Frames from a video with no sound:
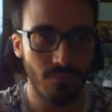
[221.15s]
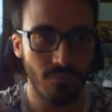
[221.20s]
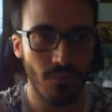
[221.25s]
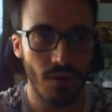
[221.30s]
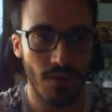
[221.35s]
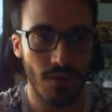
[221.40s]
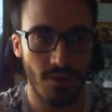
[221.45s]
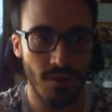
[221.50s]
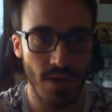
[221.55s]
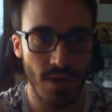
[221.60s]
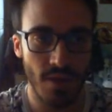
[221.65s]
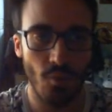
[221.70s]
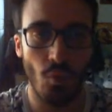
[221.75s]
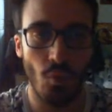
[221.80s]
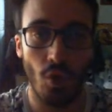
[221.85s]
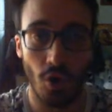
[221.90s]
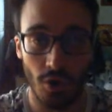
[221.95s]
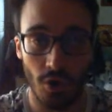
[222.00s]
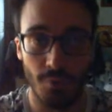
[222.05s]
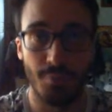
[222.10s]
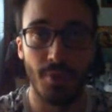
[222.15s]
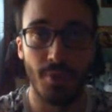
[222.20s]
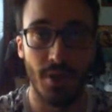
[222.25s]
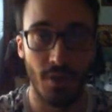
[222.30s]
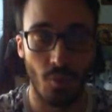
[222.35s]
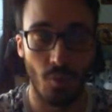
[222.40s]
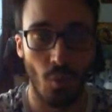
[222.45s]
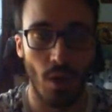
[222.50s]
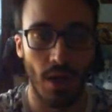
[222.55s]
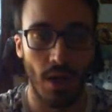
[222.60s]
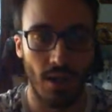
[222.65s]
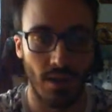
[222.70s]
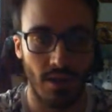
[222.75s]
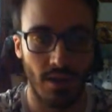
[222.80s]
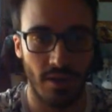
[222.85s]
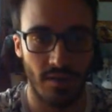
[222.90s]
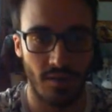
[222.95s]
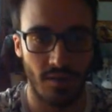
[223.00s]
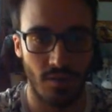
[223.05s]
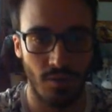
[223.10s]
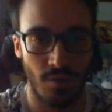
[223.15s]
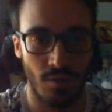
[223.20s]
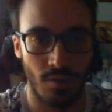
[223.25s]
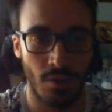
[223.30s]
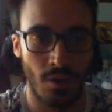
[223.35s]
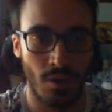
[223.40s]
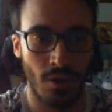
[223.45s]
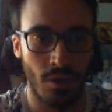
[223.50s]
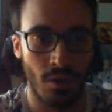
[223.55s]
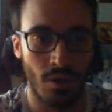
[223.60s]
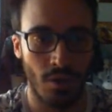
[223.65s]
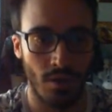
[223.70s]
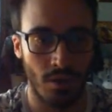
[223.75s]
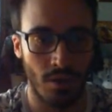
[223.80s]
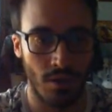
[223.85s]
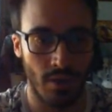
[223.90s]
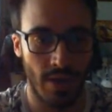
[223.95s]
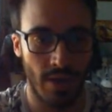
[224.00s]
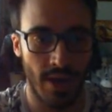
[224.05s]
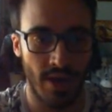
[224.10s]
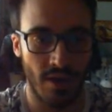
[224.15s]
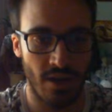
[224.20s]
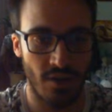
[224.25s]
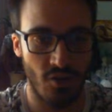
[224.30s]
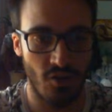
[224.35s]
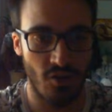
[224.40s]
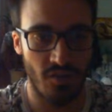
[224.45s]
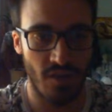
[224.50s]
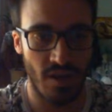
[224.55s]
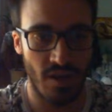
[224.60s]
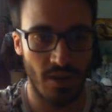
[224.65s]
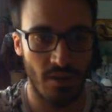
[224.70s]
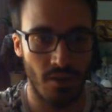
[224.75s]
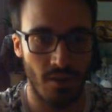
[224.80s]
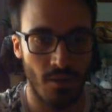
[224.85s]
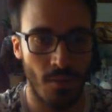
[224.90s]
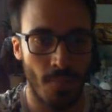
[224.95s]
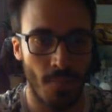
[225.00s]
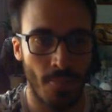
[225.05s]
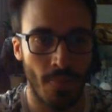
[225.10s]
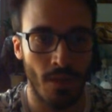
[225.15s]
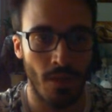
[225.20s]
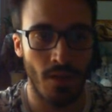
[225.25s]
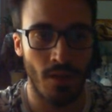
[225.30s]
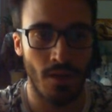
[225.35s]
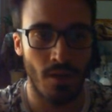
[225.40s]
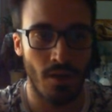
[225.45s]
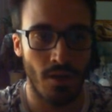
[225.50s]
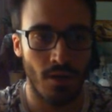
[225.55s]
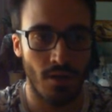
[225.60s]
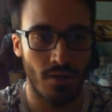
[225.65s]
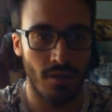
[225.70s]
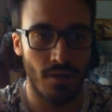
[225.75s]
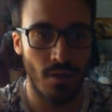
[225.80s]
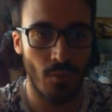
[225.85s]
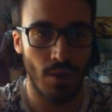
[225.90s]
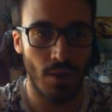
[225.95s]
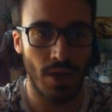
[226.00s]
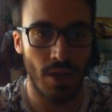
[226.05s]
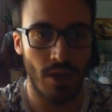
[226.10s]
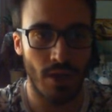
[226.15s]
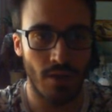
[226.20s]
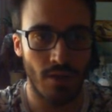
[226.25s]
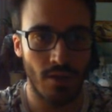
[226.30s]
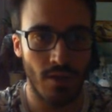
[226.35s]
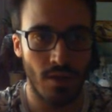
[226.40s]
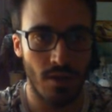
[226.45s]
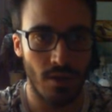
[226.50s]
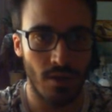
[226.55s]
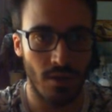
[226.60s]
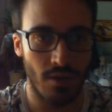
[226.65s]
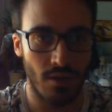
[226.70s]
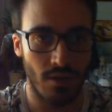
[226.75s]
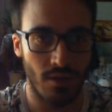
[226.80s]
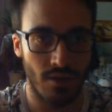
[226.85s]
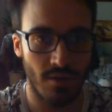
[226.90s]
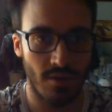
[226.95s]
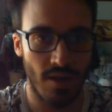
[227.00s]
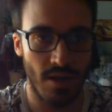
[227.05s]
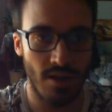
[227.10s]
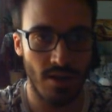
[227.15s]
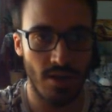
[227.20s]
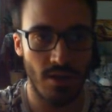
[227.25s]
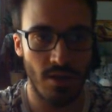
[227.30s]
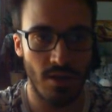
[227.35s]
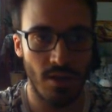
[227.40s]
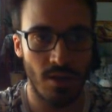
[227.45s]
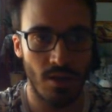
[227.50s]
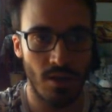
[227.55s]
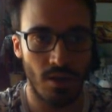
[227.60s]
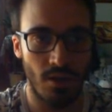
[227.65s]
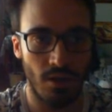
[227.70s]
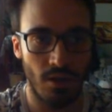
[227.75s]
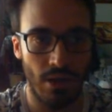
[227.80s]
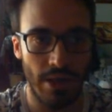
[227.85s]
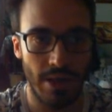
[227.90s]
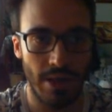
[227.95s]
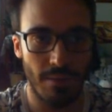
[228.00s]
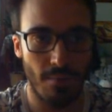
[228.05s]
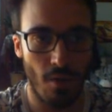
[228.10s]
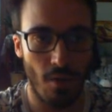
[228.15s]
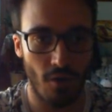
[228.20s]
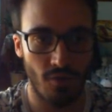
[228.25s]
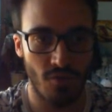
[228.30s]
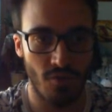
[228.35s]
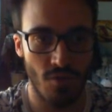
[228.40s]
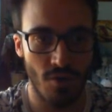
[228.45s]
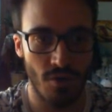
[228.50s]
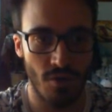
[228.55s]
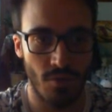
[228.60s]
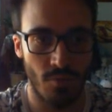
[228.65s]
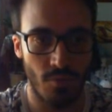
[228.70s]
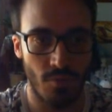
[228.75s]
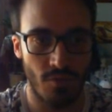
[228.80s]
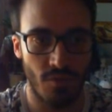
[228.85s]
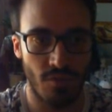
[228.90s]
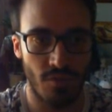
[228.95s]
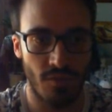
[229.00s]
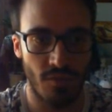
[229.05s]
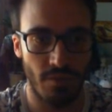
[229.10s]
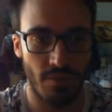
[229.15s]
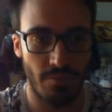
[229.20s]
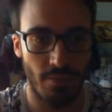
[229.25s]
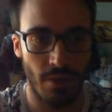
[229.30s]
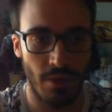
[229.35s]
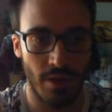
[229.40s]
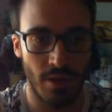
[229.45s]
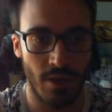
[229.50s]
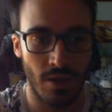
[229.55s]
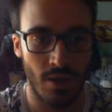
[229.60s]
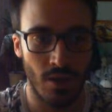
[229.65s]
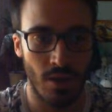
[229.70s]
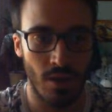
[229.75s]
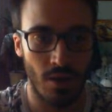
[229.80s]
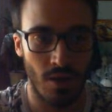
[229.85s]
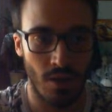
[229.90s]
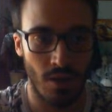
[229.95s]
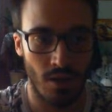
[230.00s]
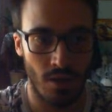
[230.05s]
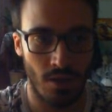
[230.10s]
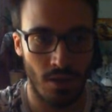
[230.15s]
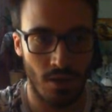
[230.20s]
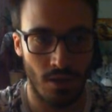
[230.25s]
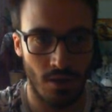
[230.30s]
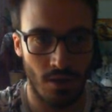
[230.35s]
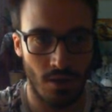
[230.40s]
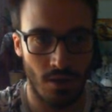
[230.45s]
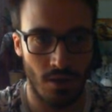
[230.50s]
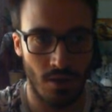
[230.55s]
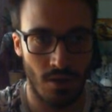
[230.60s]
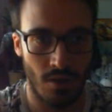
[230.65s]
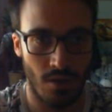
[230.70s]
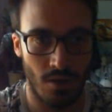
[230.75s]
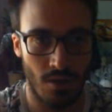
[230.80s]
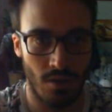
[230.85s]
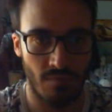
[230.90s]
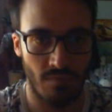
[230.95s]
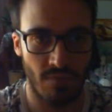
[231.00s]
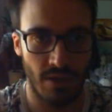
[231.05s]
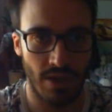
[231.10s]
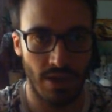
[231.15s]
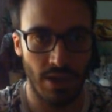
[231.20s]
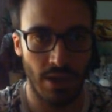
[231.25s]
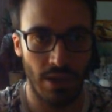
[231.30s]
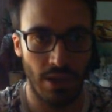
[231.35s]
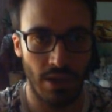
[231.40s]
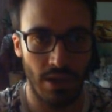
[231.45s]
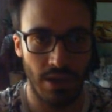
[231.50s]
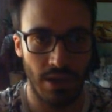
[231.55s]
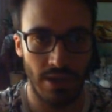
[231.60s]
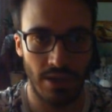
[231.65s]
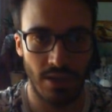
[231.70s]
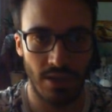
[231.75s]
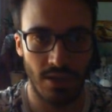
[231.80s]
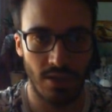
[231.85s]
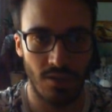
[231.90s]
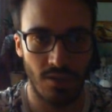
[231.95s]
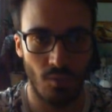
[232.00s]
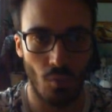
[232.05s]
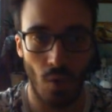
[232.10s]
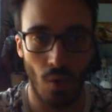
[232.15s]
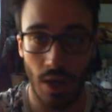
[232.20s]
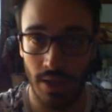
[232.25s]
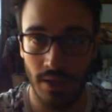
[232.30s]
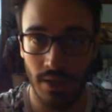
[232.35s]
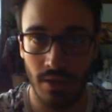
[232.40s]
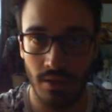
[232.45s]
they work pretty well, as you can understand. Then we got the Tenyi Link monster, which is simply vanilla Link 1.